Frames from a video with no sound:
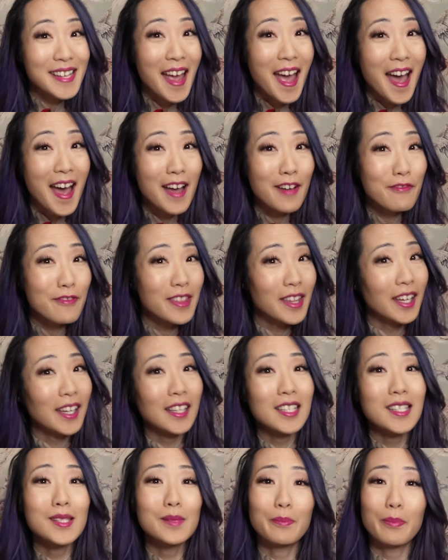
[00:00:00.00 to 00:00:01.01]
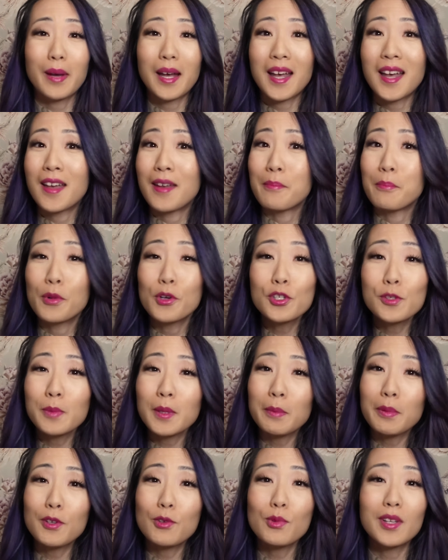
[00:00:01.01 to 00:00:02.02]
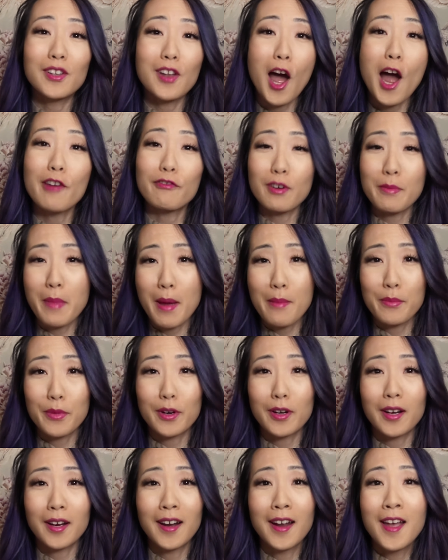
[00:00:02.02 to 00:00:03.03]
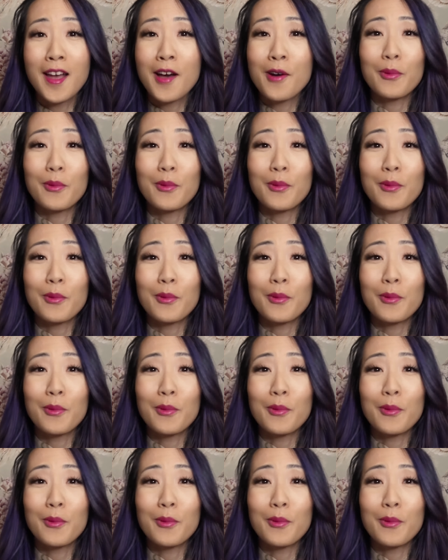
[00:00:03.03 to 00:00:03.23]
to have things, but most people will not remember